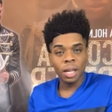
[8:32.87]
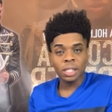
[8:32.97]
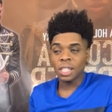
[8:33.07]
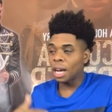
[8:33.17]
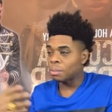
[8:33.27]

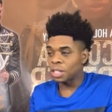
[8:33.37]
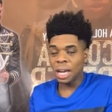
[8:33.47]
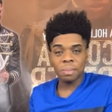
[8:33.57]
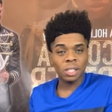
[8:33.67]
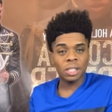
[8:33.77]
Psalms
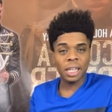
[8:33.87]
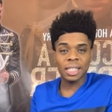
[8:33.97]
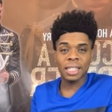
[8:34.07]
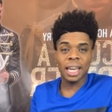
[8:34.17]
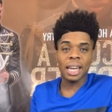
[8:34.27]
chapter
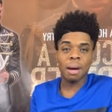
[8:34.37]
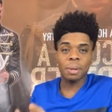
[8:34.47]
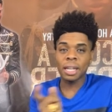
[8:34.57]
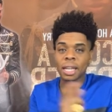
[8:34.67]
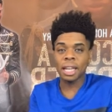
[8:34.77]
68, I
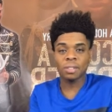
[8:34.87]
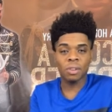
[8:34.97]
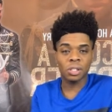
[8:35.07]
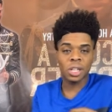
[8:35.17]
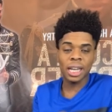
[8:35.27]
believe that's
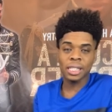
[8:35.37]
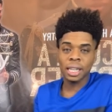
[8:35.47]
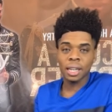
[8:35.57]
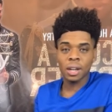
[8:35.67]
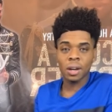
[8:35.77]
verse
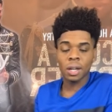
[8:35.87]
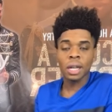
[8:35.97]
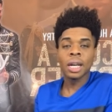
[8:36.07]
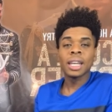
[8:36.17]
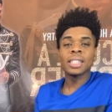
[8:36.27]
19 and on,
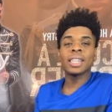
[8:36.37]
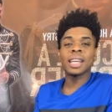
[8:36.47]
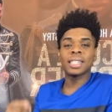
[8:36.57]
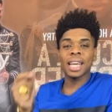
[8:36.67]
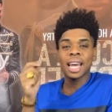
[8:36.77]

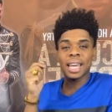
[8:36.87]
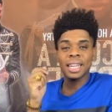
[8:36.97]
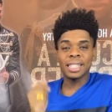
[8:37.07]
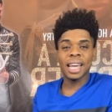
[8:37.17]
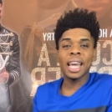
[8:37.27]
says that he
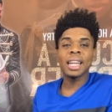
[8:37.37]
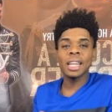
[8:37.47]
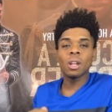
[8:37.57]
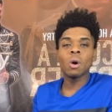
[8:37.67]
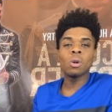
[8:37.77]
daily
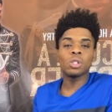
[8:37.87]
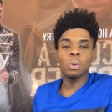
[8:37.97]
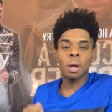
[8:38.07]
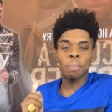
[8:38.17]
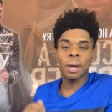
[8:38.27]
loads you
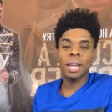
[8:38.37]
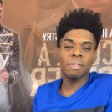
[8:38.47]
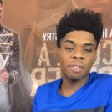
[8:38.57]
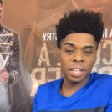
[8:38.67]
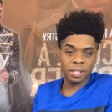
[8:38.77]
with
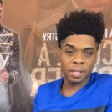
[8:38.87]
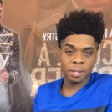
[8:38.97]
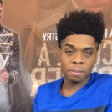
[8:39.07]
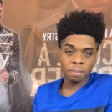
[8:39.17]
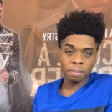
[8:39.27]
benefits.